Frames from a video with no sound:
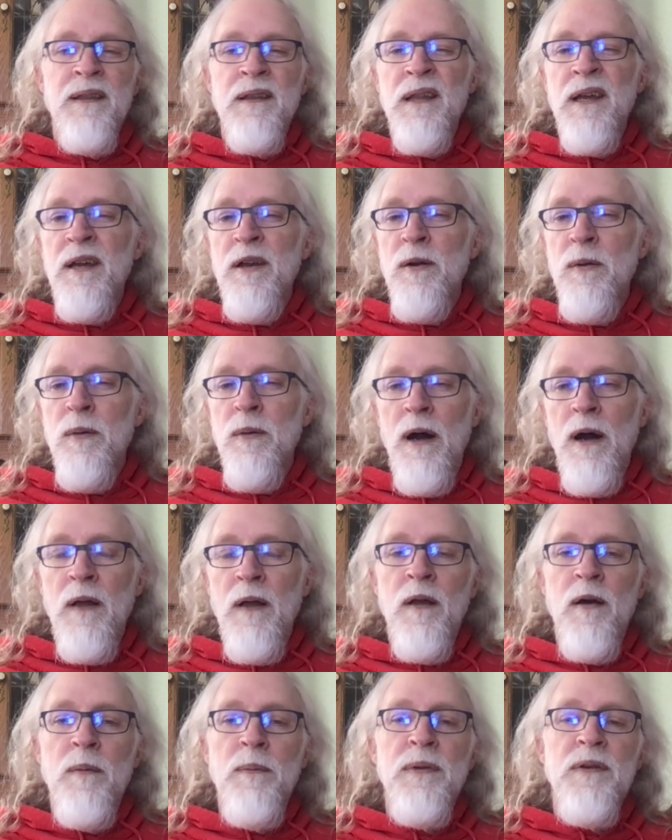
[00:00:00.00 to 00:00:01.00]
later on,
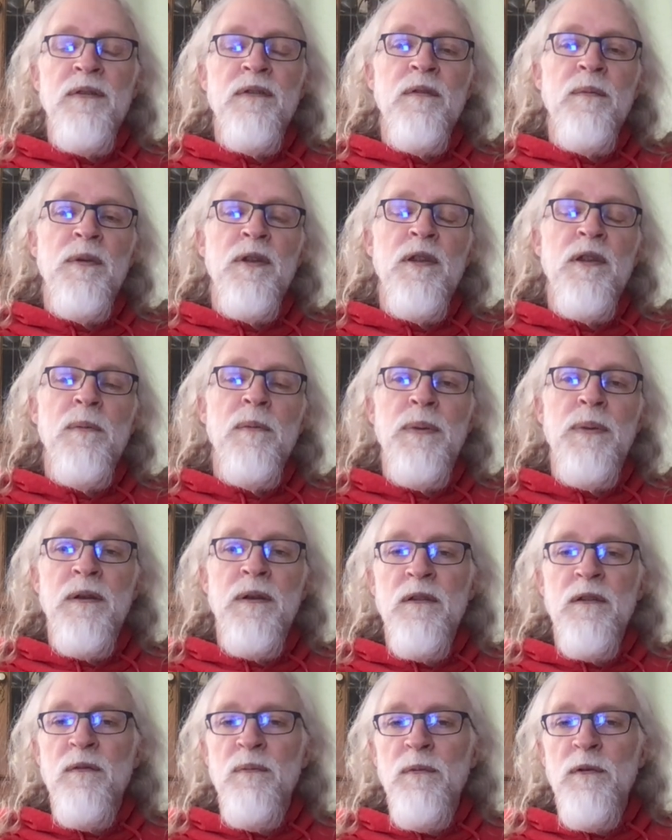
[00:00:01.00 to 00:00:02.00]
there'll be some
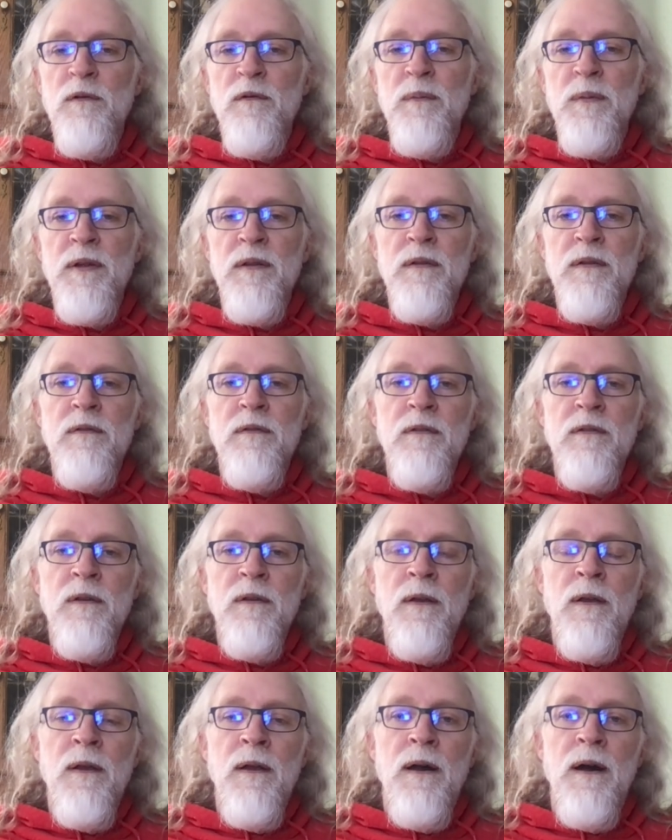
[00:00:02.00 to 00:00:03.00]
independence movements
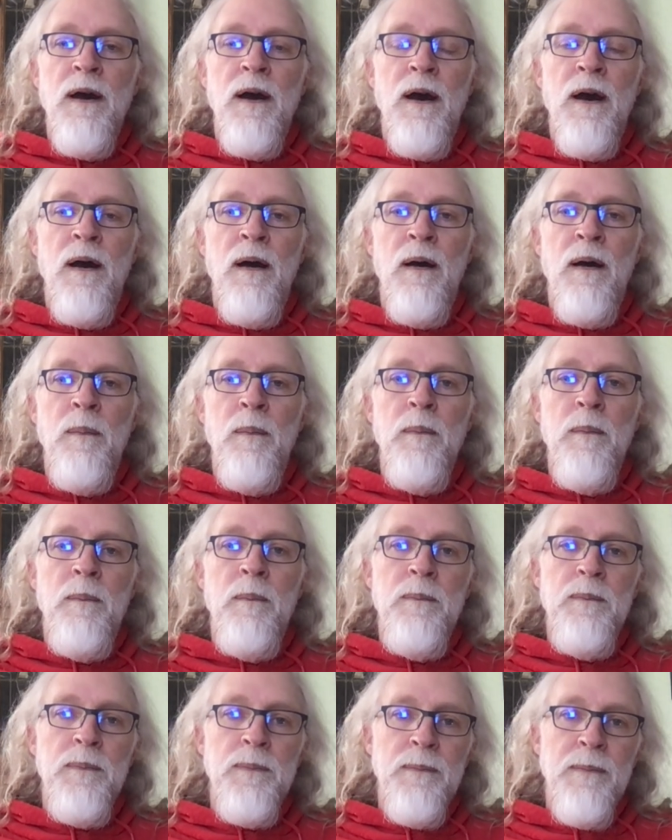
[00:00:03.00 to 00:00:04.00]
um,
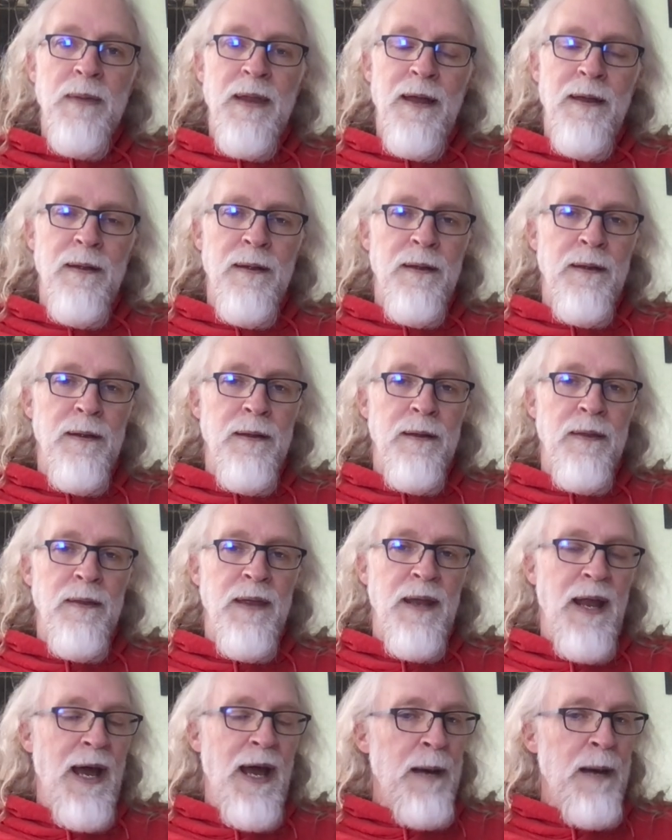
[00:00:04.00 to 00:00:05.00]

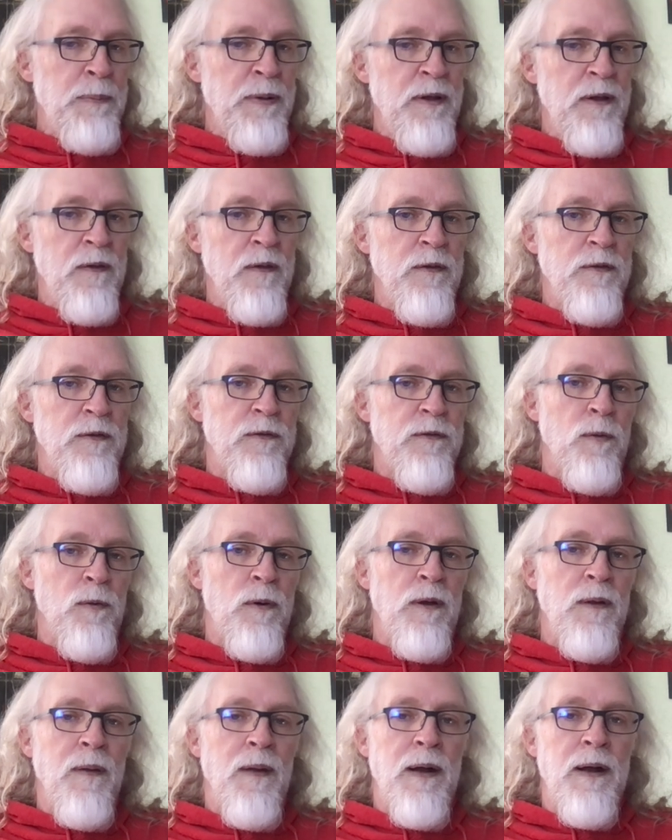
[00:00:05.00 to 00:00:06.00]
that happen in the
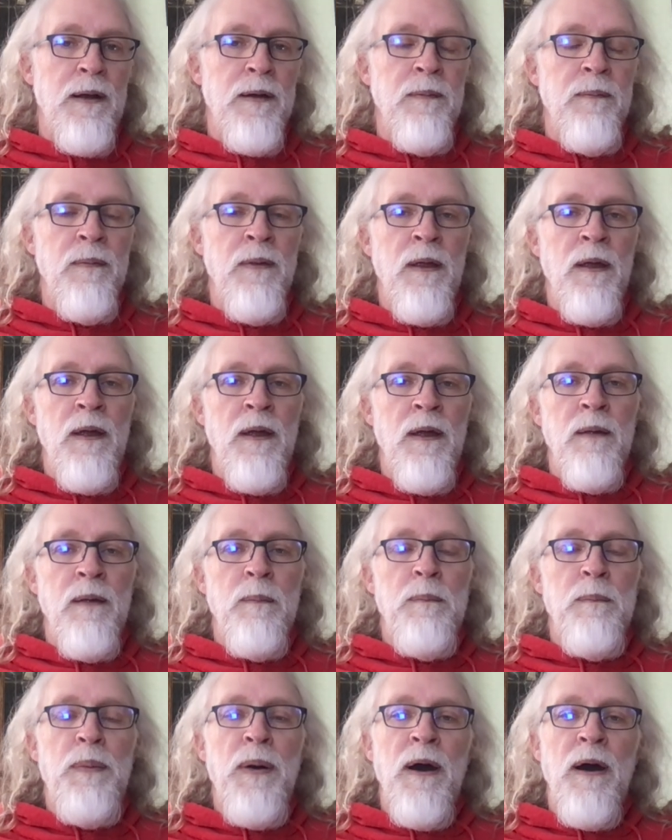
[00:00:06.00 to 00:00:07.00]
storyline.
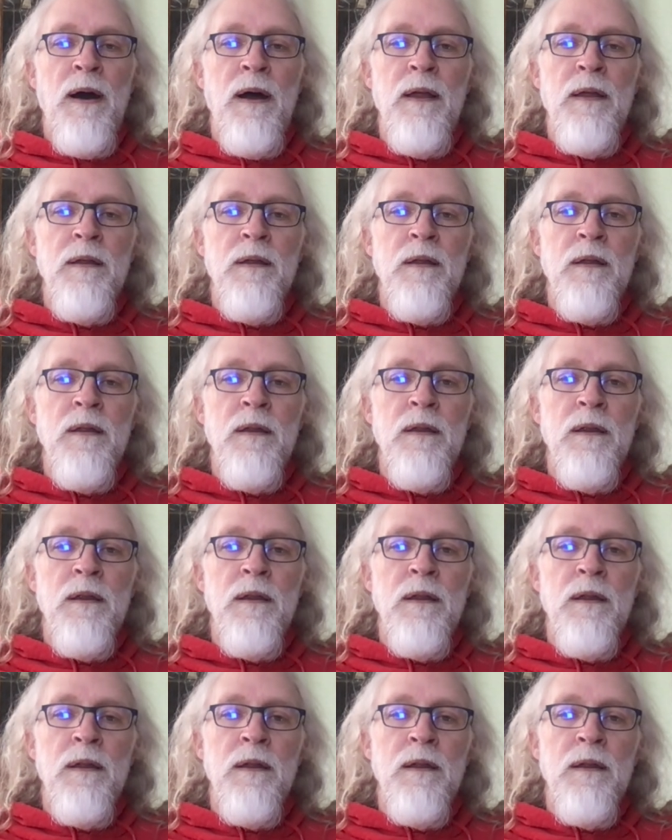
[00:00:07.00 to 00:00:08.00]
But
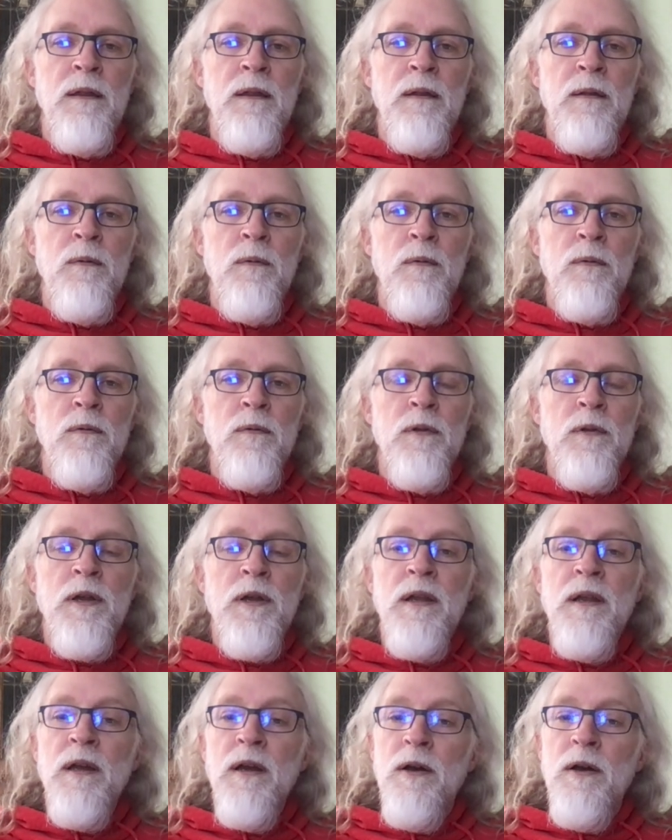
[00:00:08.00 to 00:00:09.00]

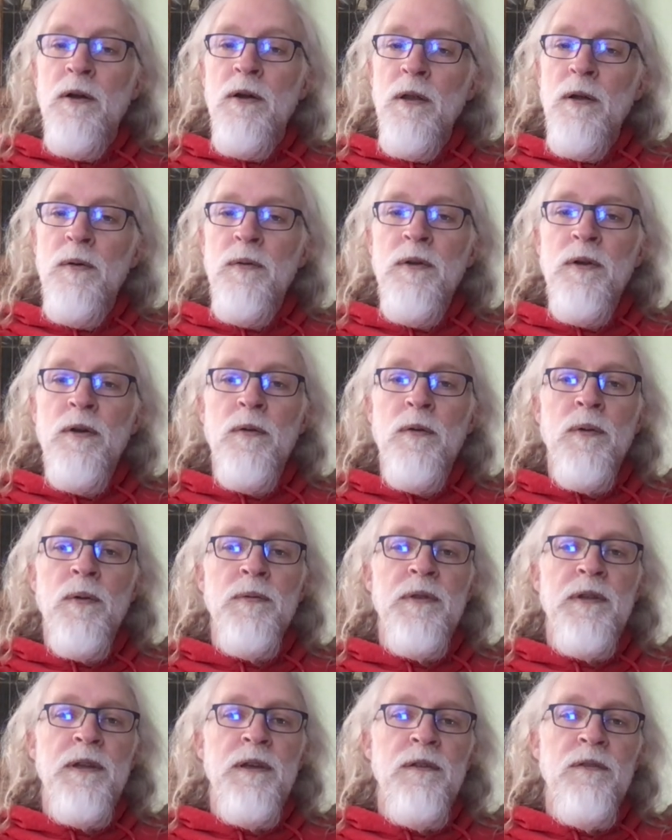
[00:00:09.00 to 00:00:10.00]
looking at colonial
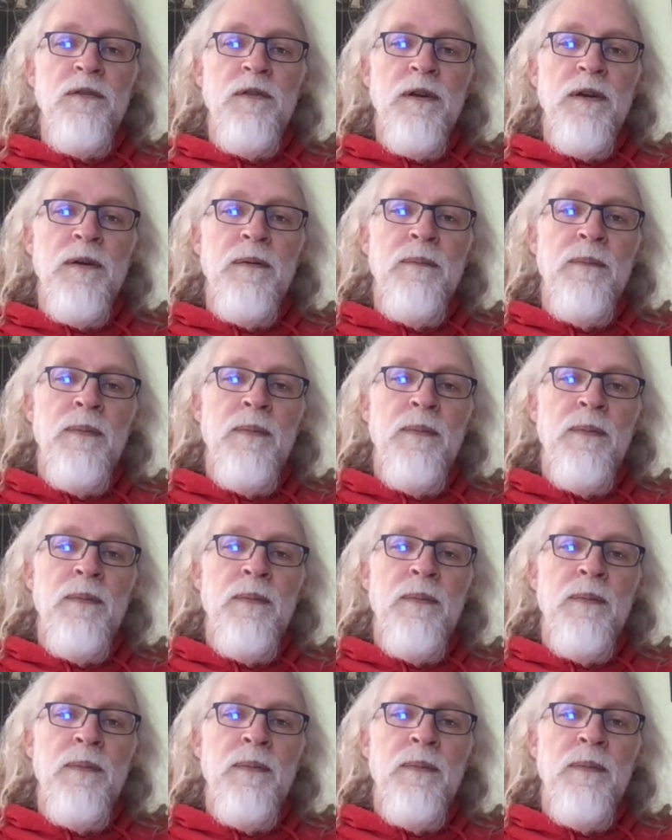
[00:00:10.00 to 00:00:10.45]
Rhodesia,